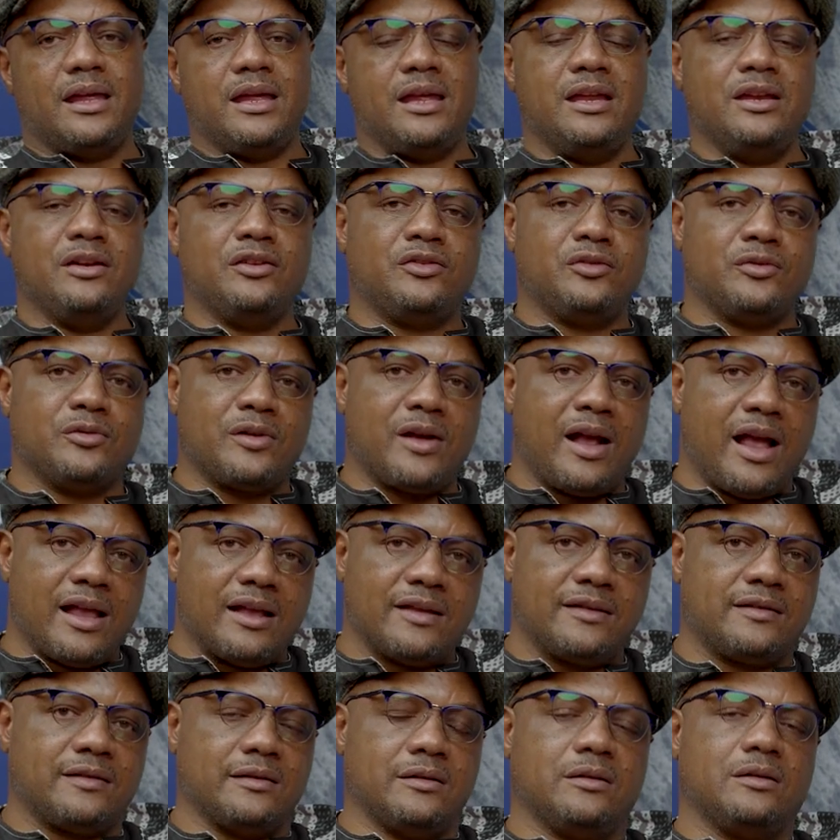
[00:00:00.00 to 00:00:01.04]
into
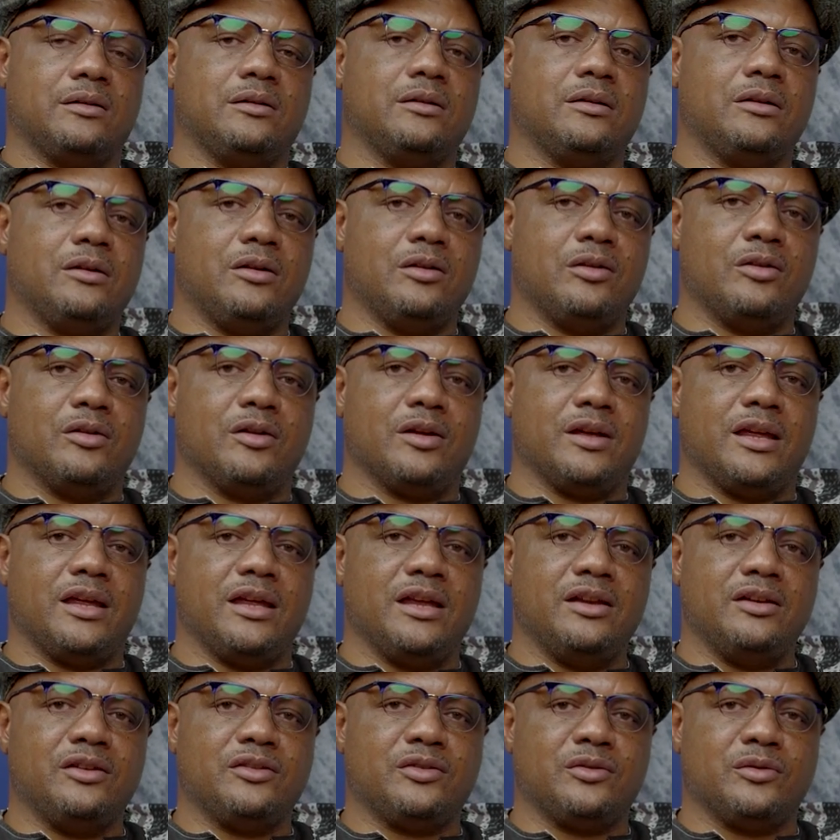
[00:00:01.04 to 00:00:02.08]
council or
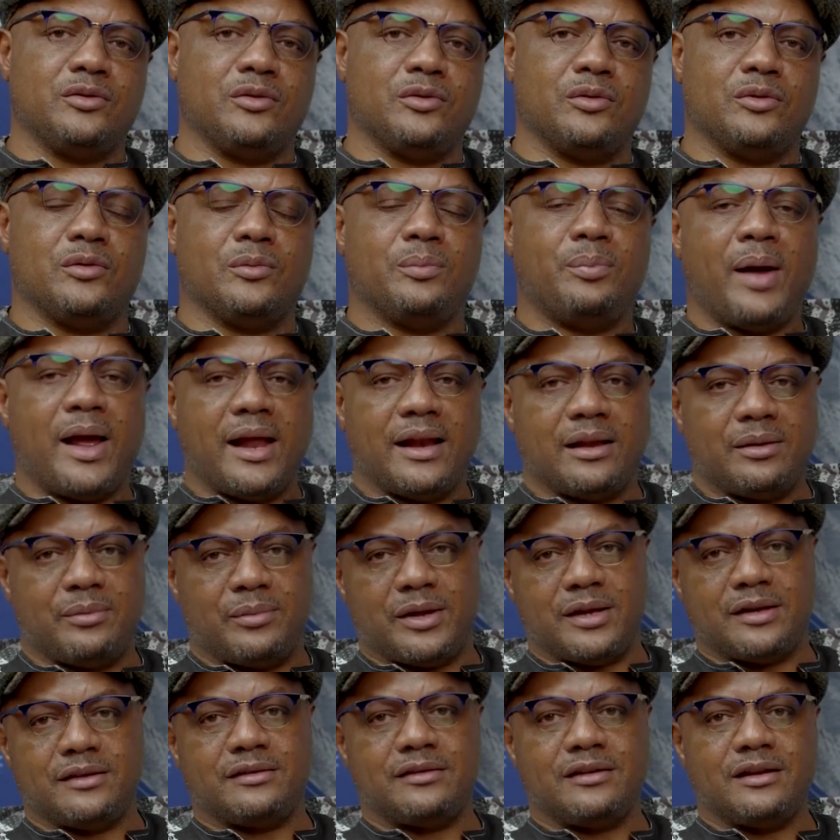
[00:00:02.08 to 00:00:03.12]
into
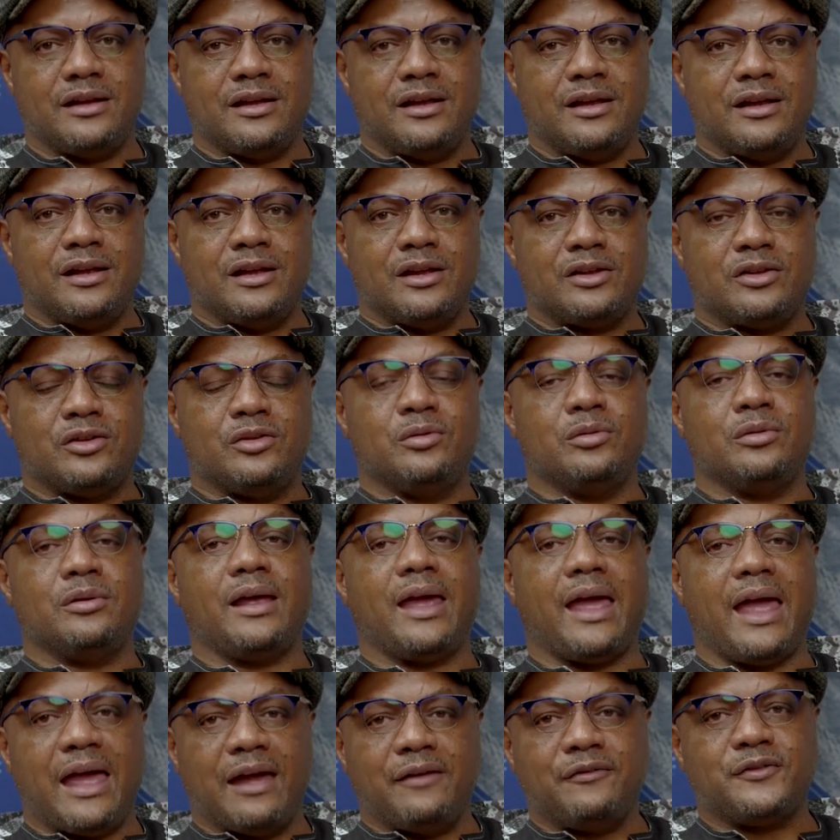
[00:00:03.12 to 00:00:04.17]
parliament, you will
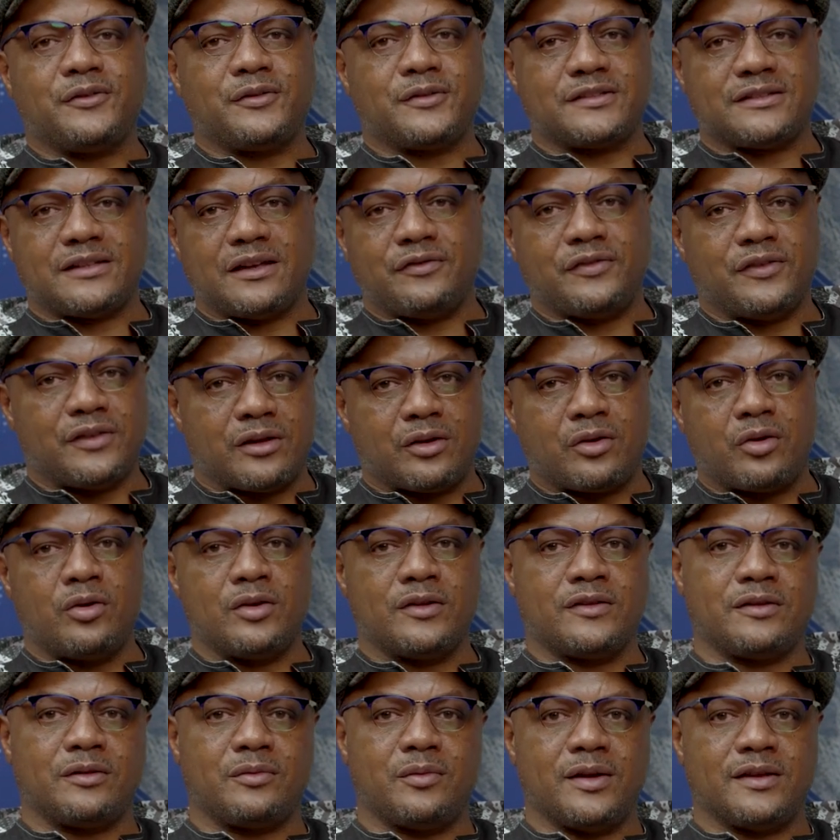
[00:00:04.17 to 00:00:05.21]
have to suffer the
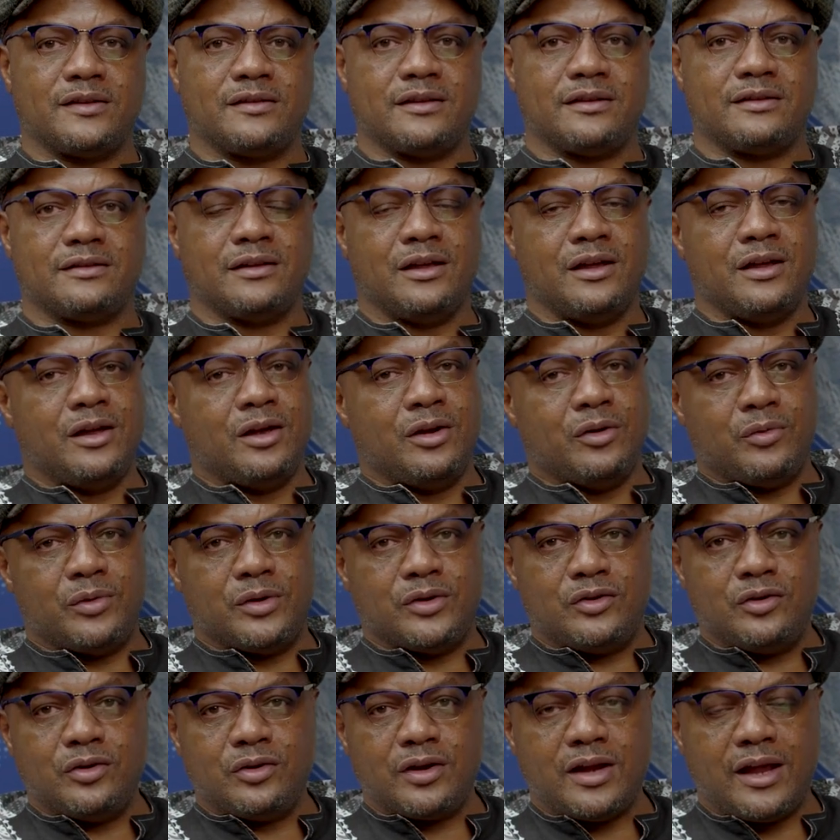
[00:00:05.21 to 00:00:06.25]
consequences.
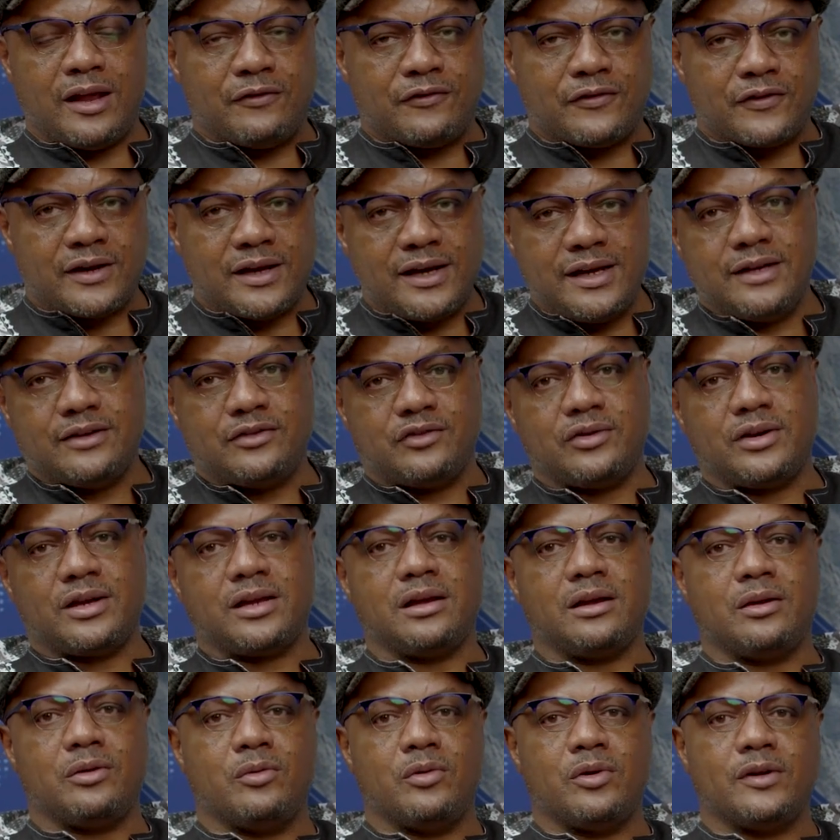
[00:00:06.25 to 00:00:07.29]
We don't have clean
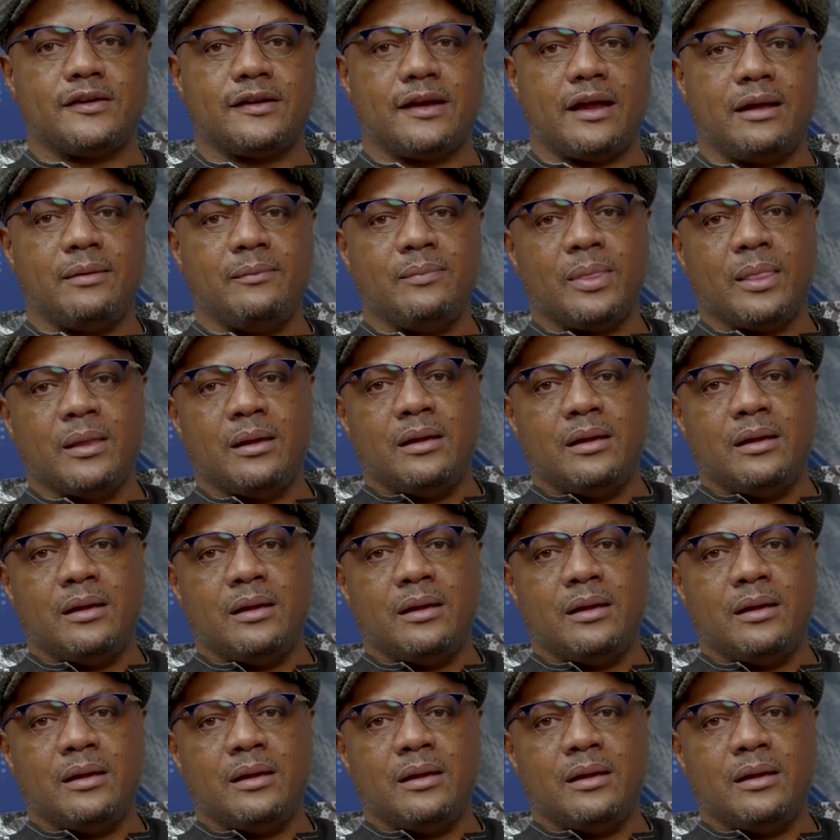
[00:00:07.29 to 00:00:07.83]
drinking water.